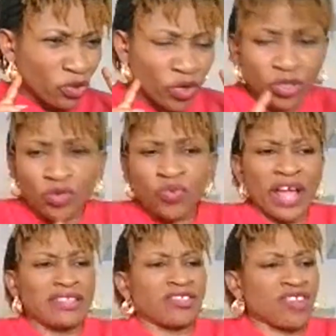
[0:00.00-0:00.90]
just
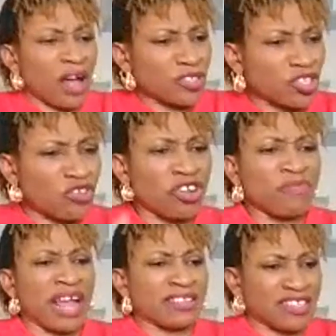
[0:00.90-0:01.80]
raise a child, scream
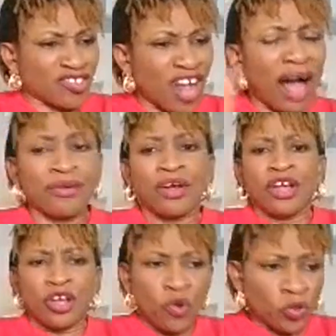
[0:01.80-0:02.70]
like the child,
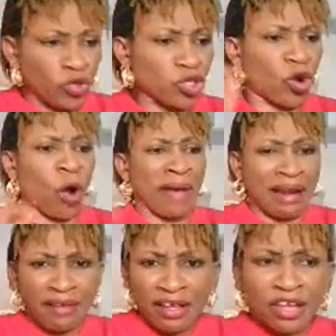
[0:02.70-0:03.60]
you know, just come
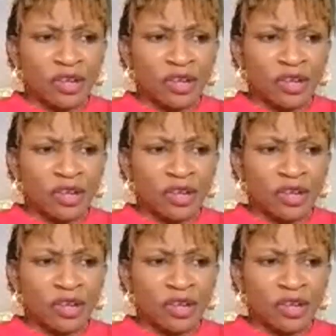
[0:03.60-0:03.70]
and,